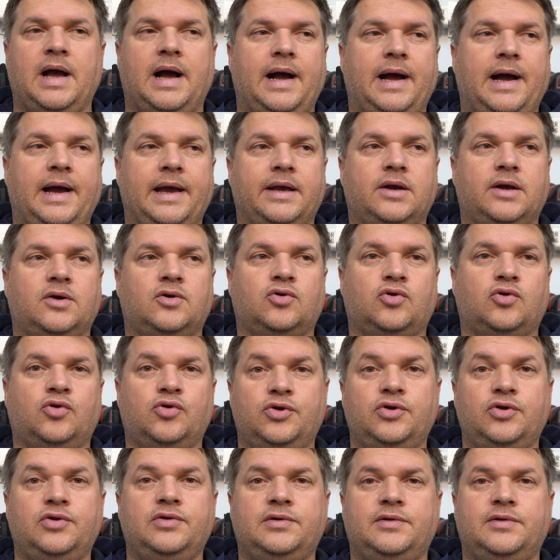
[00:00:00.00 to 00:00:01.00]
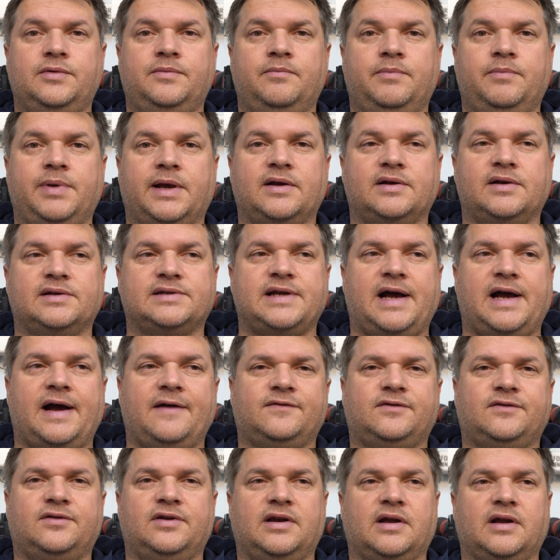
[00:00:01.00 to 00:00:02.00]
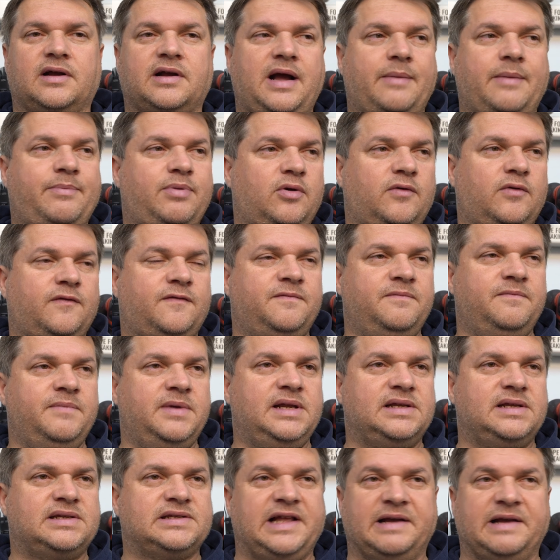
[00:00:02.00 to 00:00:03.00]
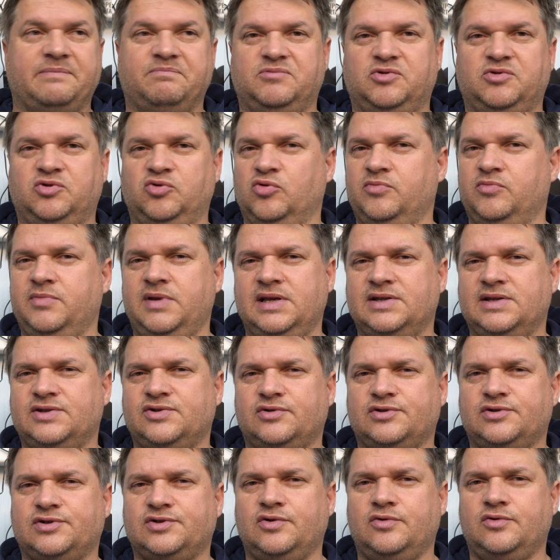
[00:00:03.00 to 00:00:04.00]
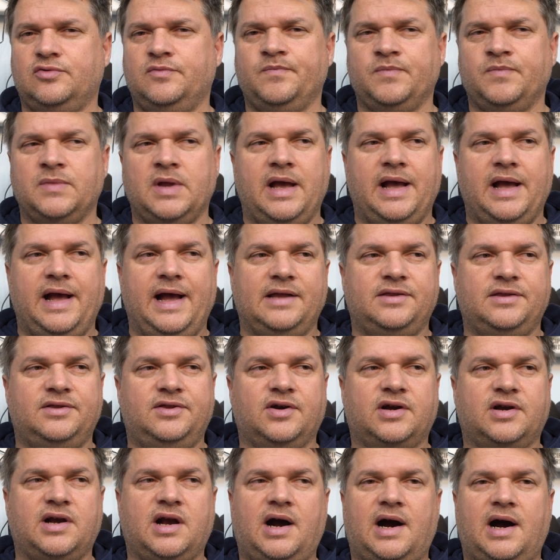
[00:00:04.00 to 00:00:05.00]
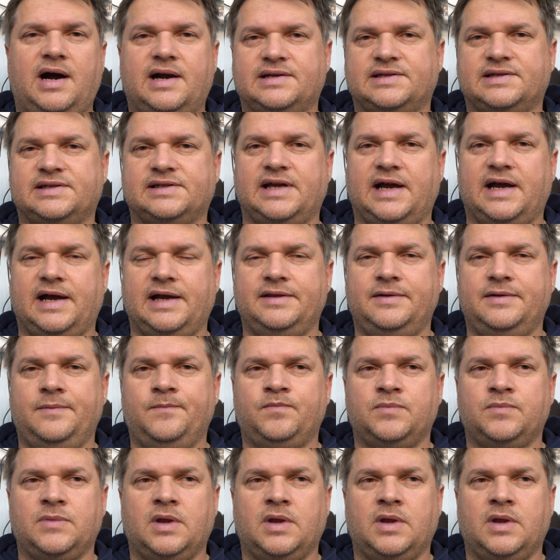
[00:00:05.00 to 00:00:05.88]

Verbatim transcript: I couldn't, because after a couple of minutes, like two minutes or so, at the car side,